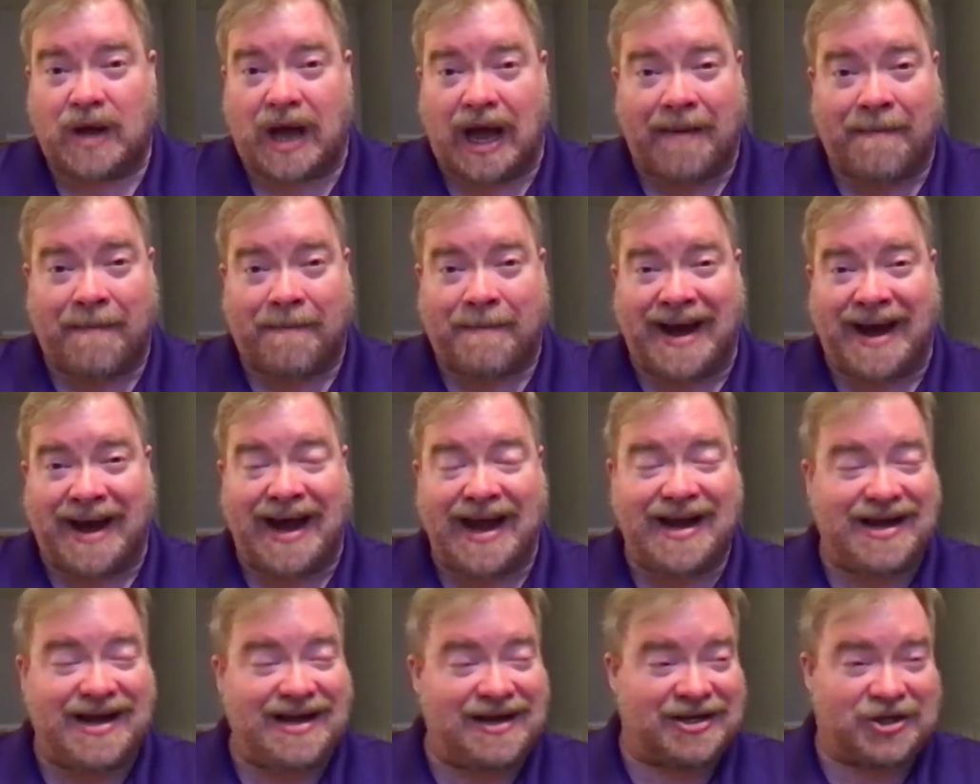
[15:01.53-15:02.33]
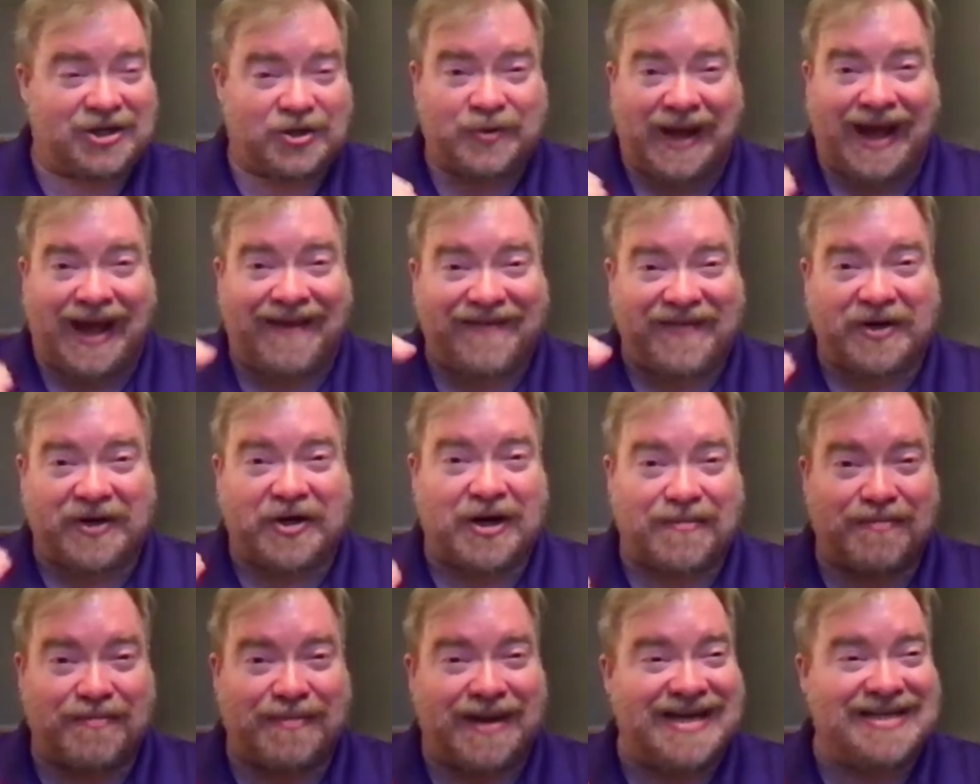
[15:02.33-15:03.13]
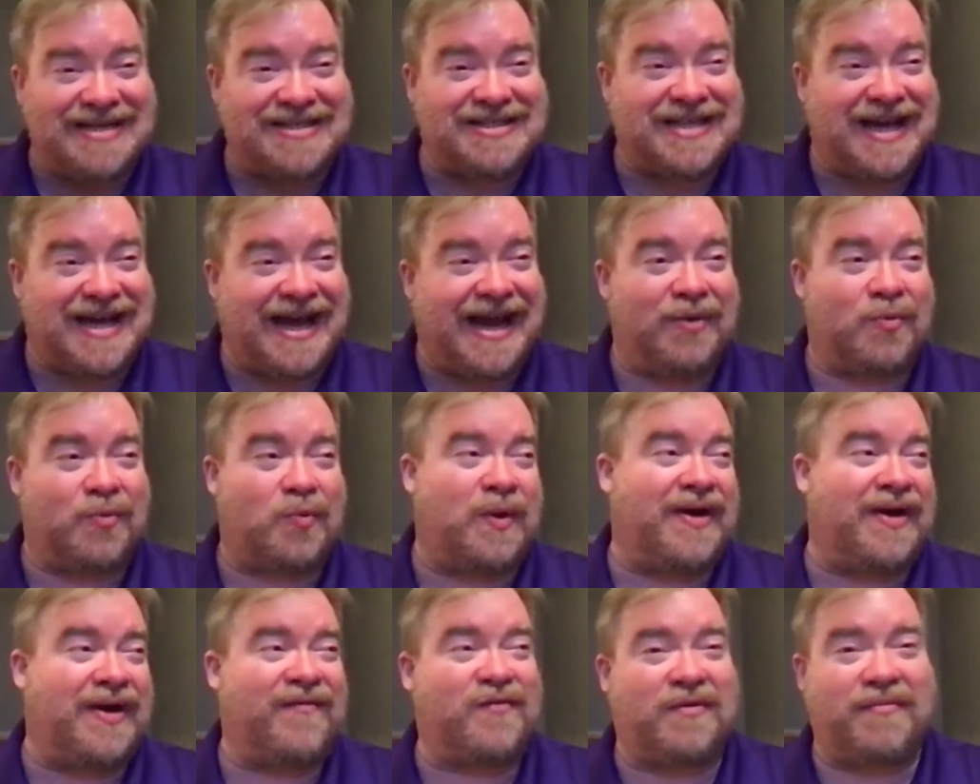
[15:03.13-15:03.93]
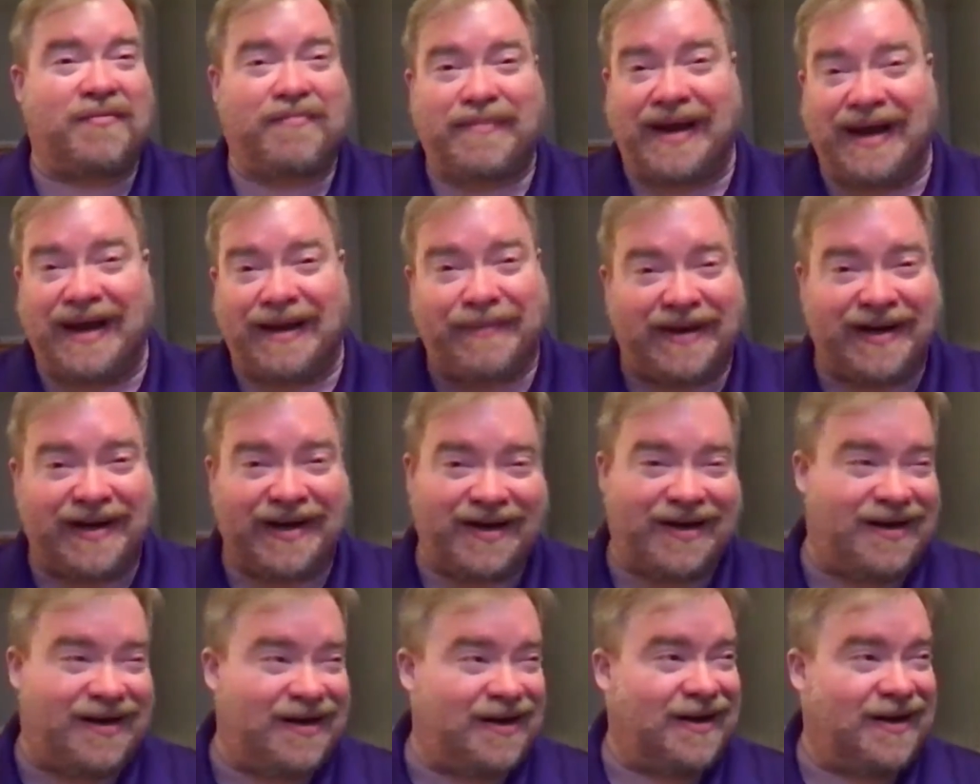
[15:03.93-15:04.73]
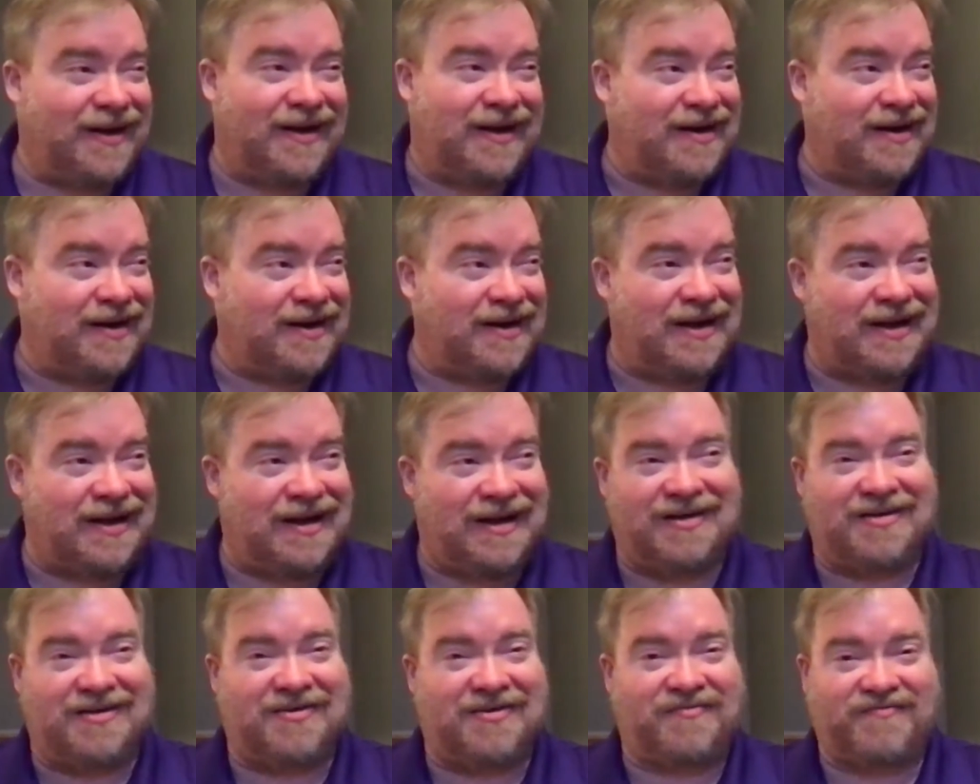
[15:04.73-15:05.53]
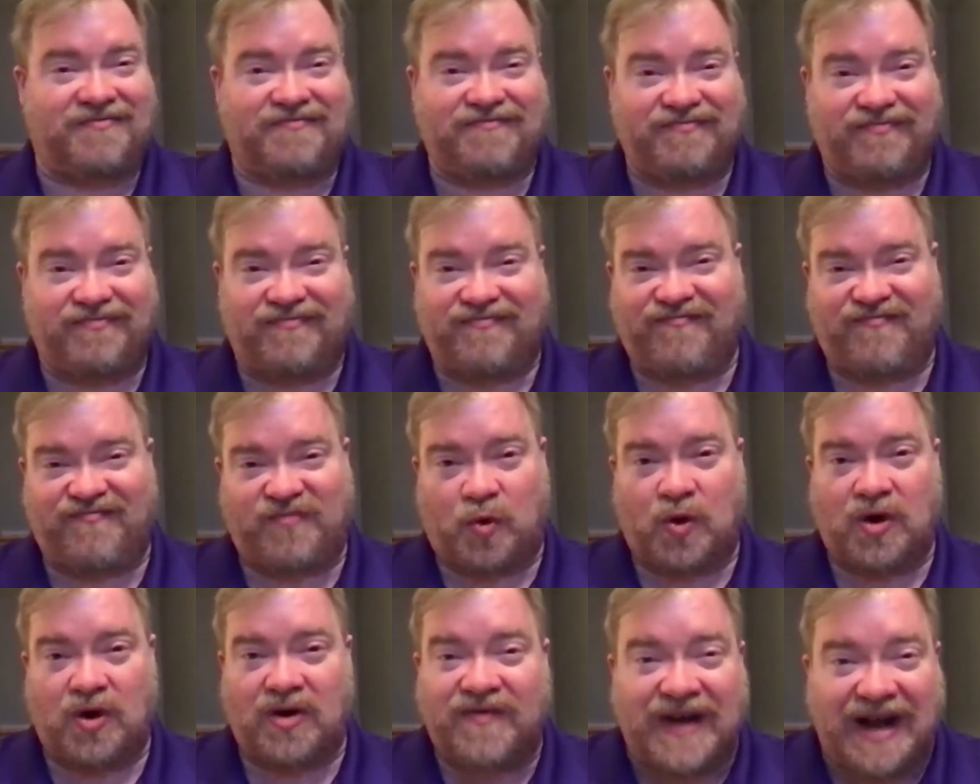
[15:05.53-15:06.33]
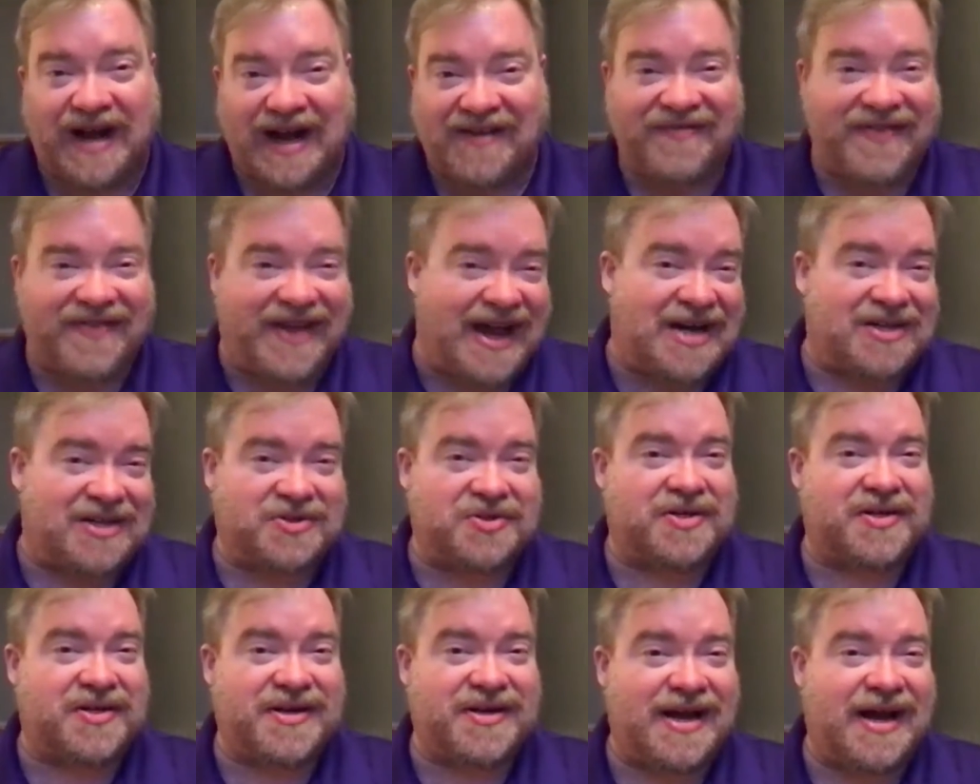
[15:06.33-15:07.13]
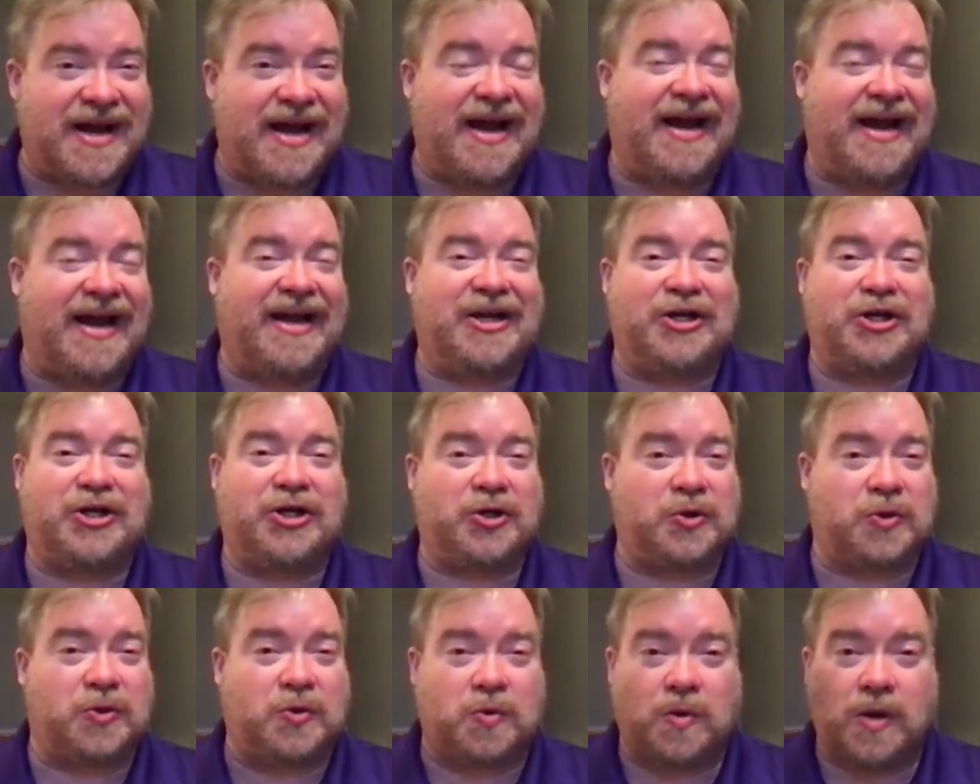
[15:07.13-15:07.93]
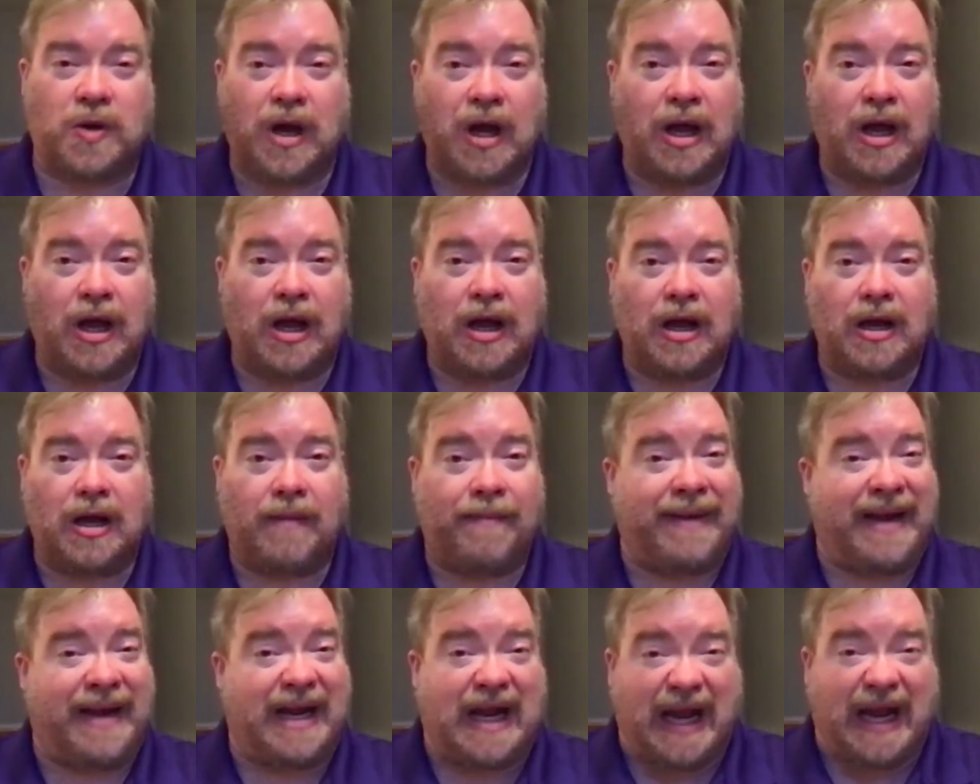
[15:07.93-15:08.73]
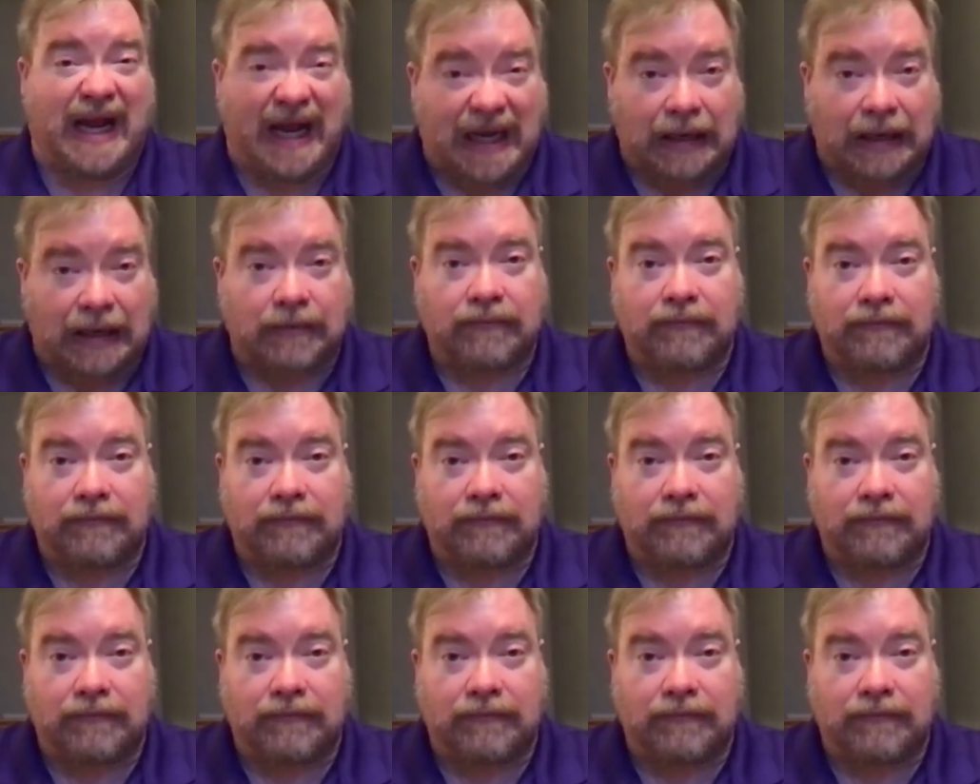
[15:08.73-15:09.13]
the traffic on my site went from maybe 4,000 or 5,000 a day to 1 million.